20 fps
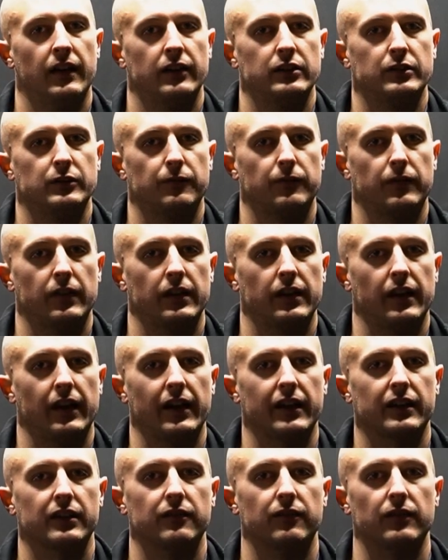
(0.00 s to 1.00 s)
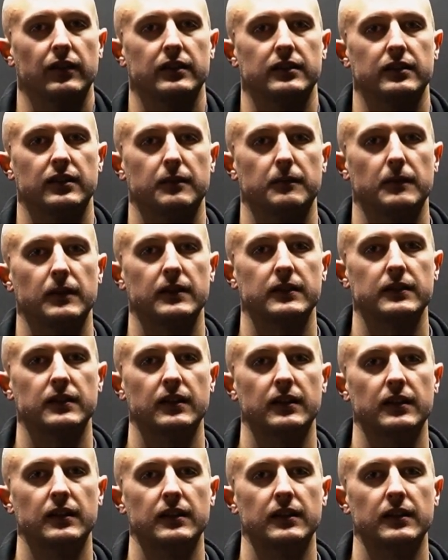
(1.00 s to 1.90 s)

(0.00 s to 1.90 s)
Just find it activates at the best.